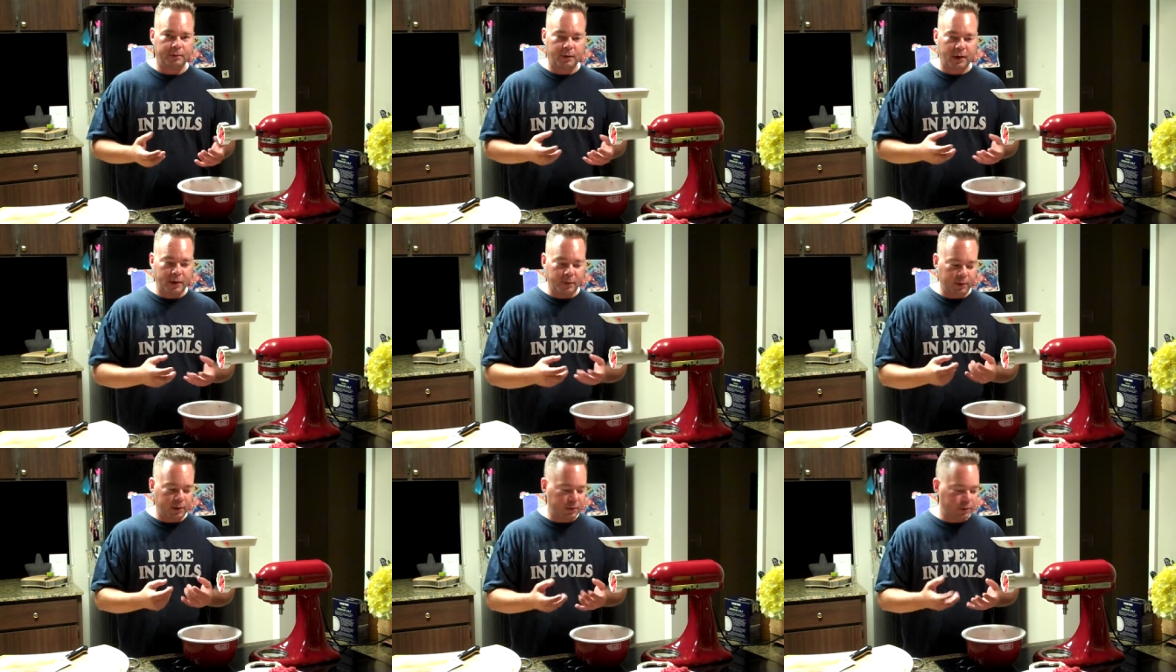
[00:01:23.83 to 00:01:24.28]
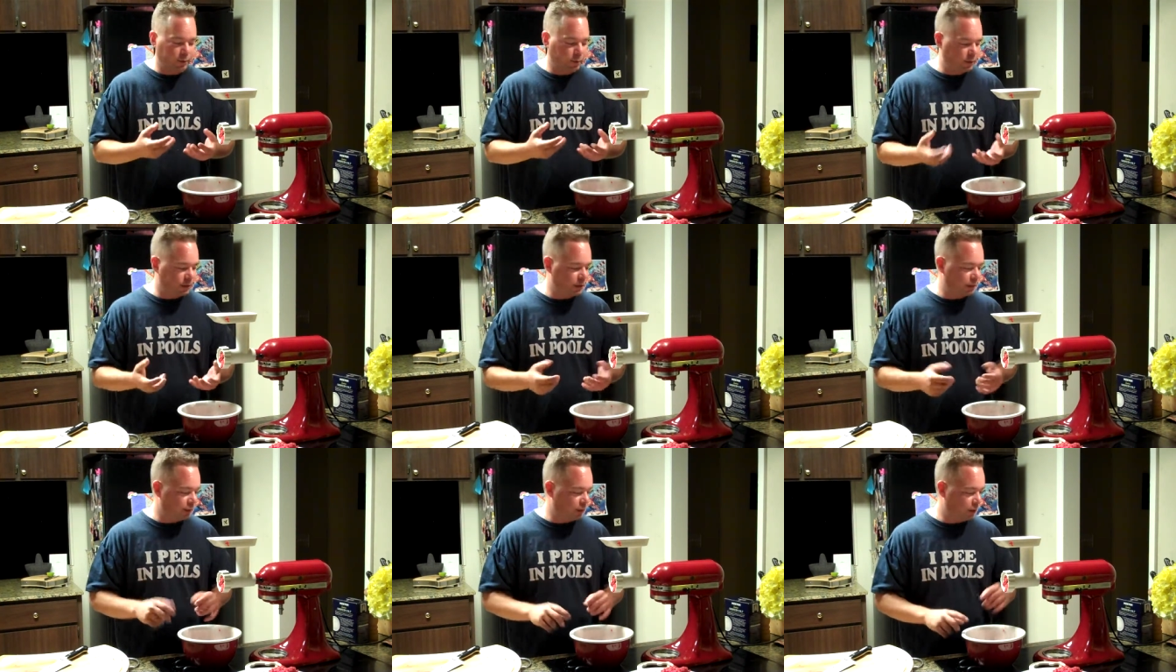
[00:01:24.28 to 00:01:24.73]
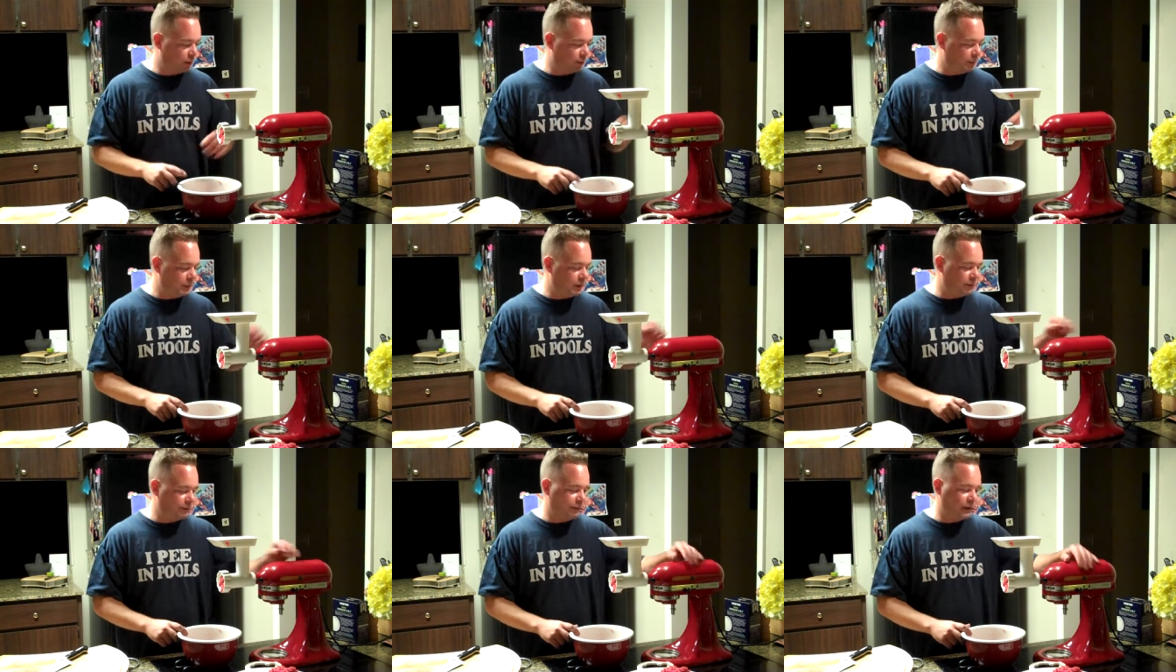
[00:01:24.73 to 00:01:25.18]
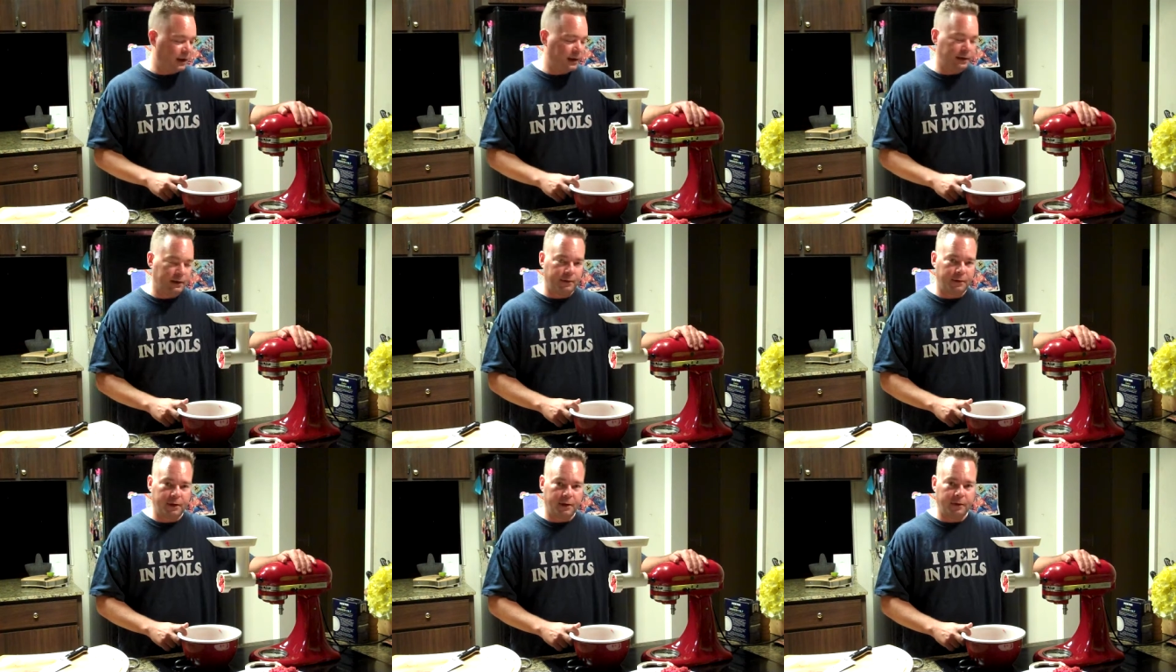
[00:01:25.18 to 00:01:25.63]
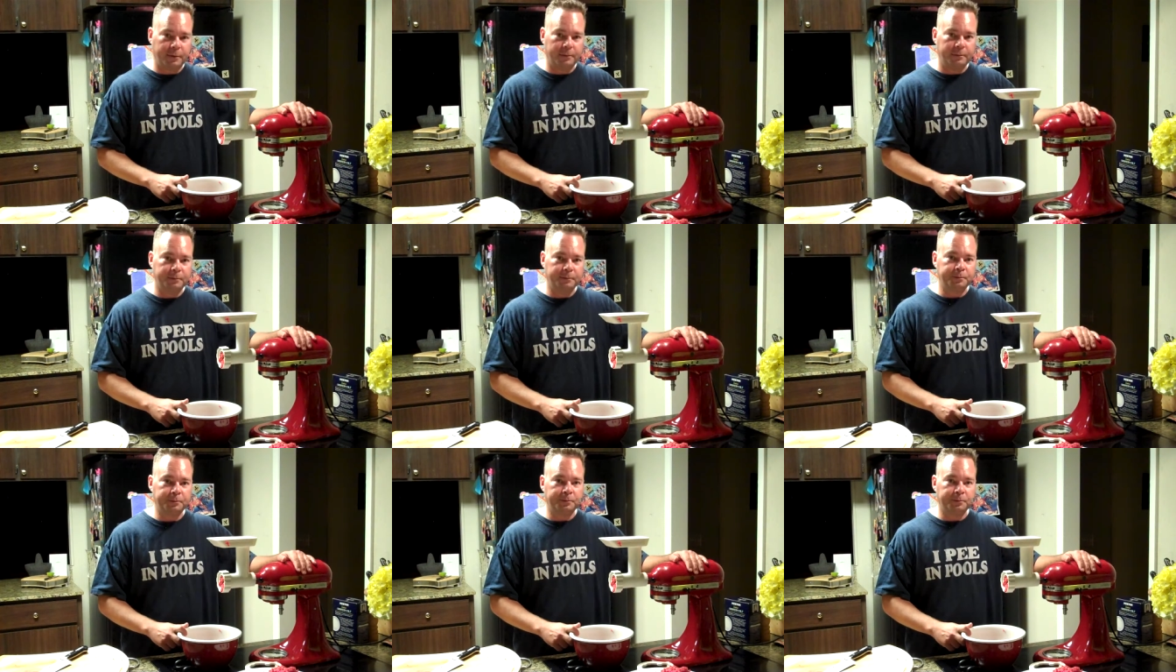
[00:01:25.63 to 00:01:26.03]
right, with some little bit of fat in there.